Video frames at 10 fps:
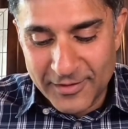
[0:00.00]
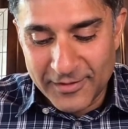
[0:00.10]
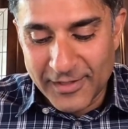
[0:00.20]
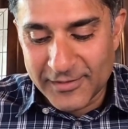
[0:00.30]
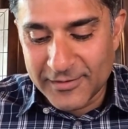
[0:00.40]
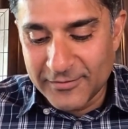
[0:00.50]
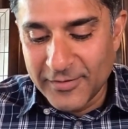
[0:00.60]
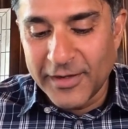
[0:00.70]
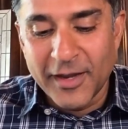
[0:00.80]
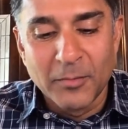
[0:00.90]
that's
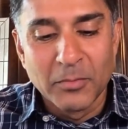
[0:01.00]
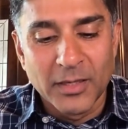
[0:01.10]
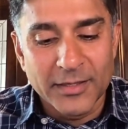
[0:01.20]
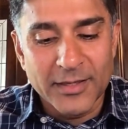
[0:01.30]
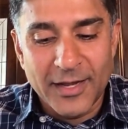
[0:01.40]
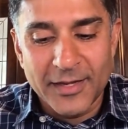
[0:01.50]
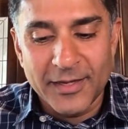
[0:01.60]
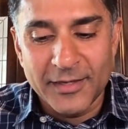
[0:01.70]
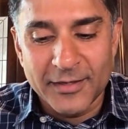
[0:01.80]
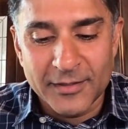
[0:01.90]
very humbling.
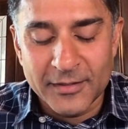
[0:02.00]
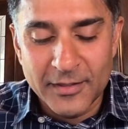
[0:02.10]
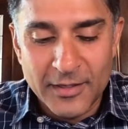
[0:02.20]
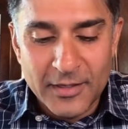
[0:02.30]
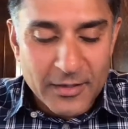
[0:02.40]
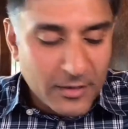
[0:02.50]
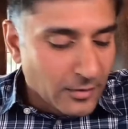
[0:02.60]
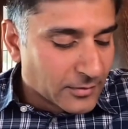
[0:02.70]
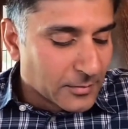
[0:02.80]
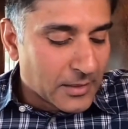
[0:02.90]

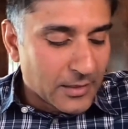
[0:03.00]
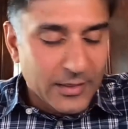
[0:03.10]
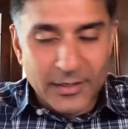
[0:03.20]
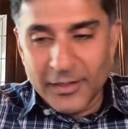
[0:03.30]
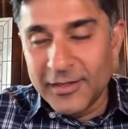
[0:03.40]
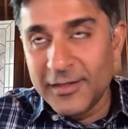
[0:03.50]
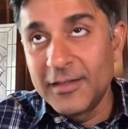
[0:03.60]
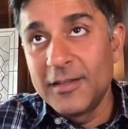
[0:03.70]
Ultimately,